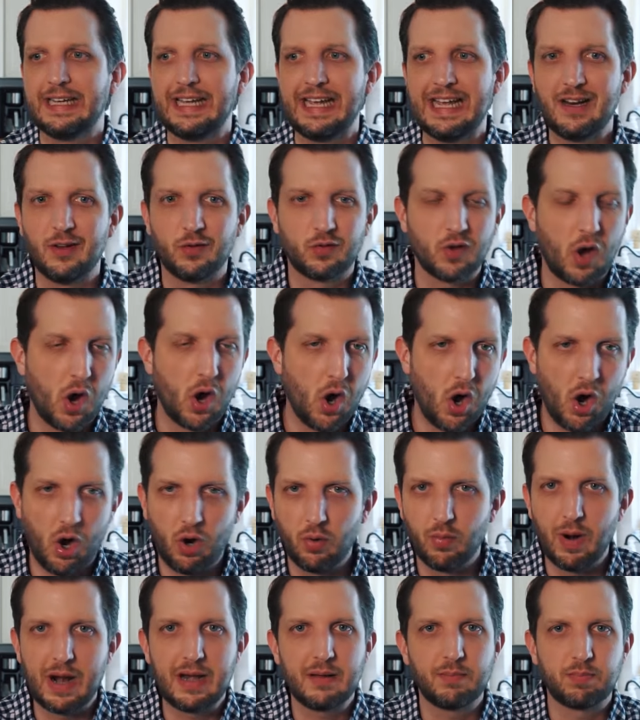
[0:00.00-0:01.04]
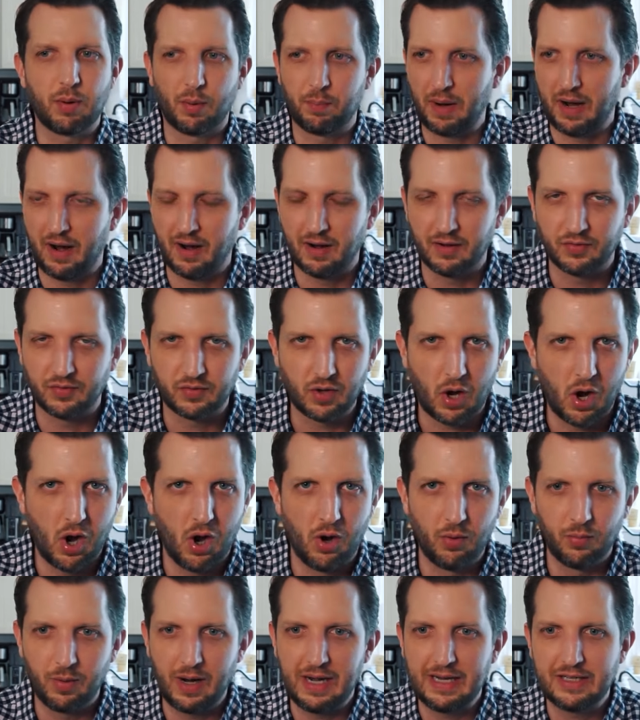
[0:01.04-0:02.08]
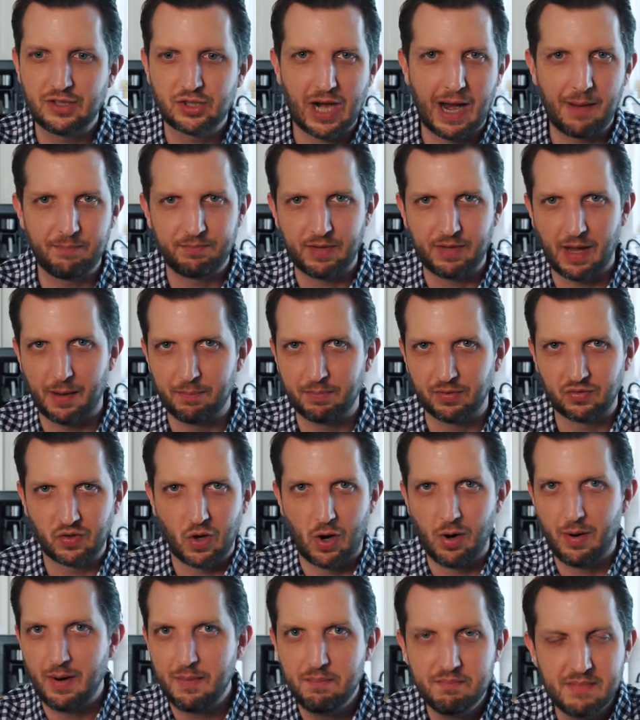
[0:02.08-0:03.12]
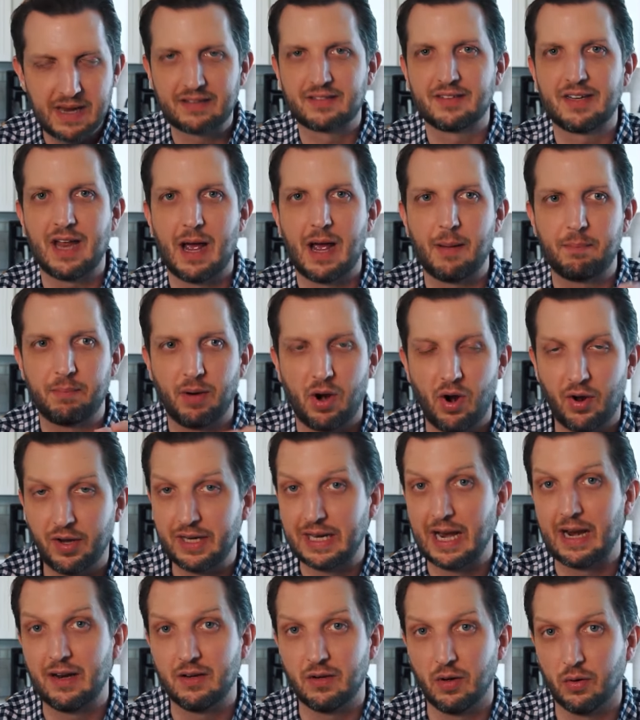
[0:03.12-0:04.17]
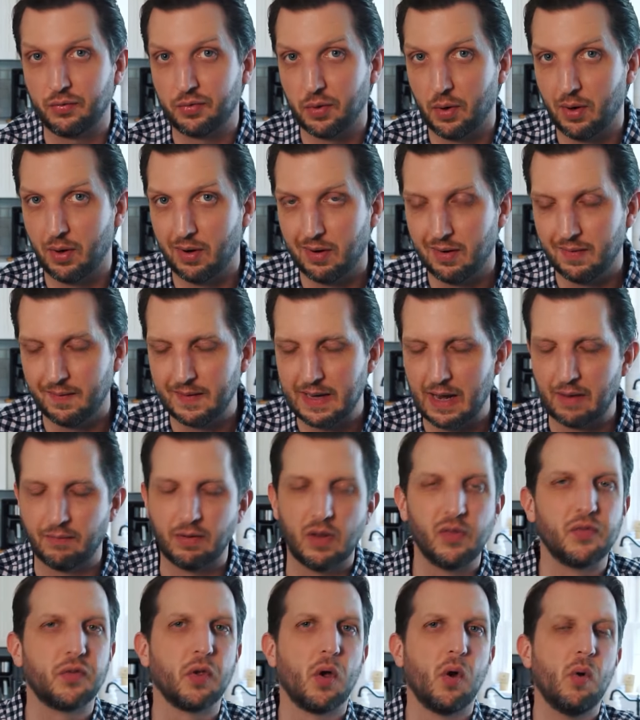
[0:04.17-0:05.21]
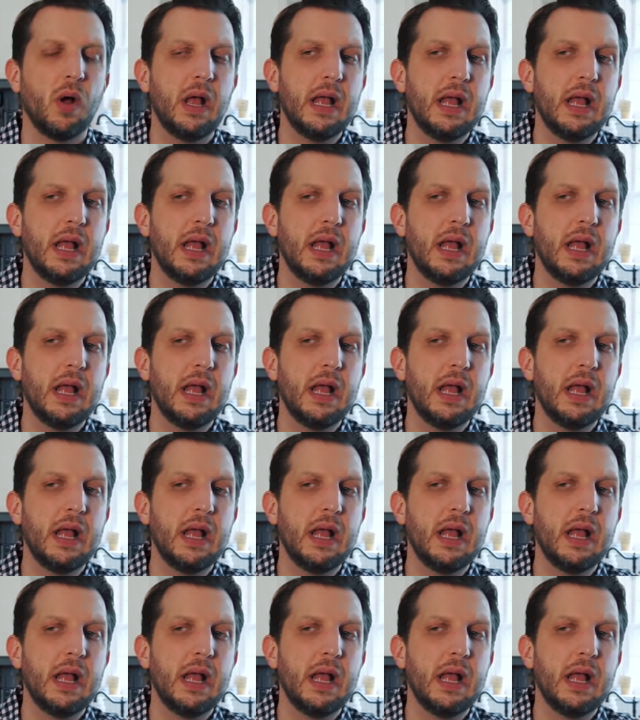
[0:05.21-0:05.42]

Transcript: It is already prepared, it's already chopped up, it's already mixed up, and all you gotta do is throw it in the oven. So